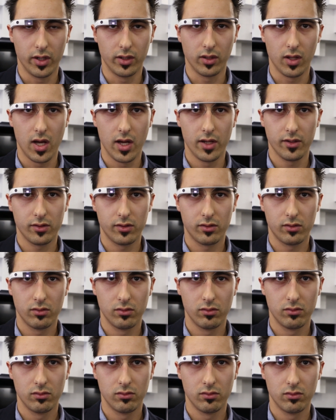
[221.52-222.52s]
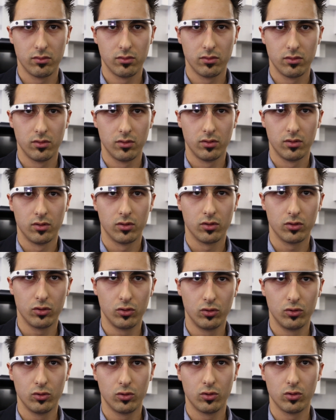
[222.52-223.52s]
Glass,
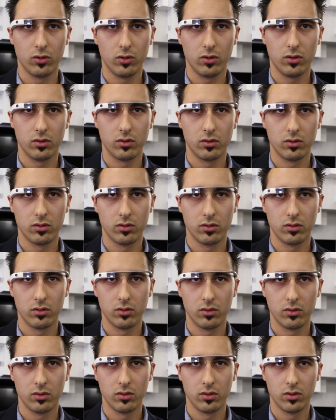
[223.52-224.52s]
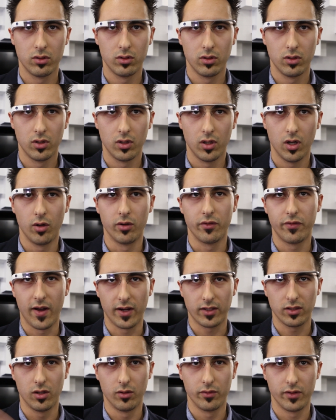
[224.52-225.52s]
Google. Oh, in
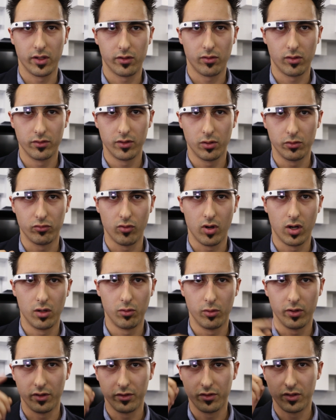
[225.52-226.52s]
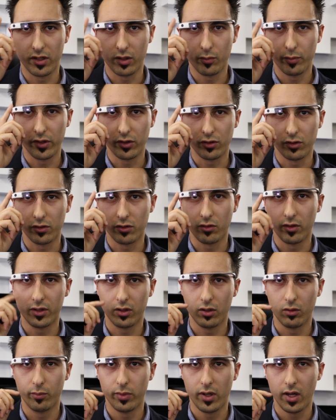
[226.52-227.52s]
fact, no, that was wrong. I wanted to take a picture, so I
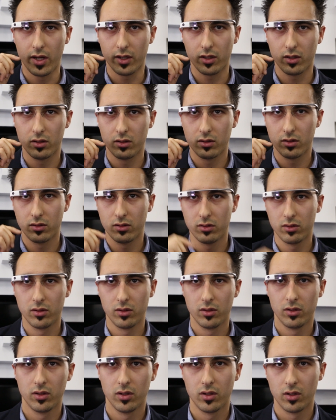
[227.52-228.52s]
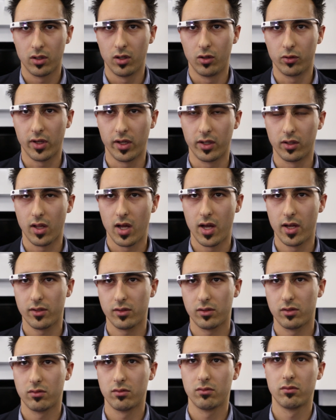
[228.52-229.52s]
go back. OK
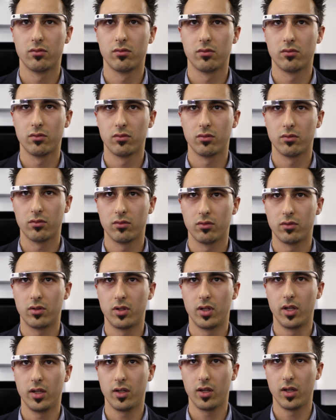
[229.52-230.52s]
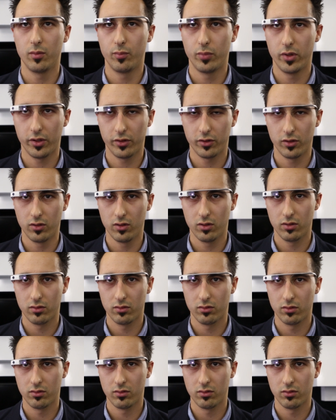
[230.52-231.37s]
Glass, take a picture.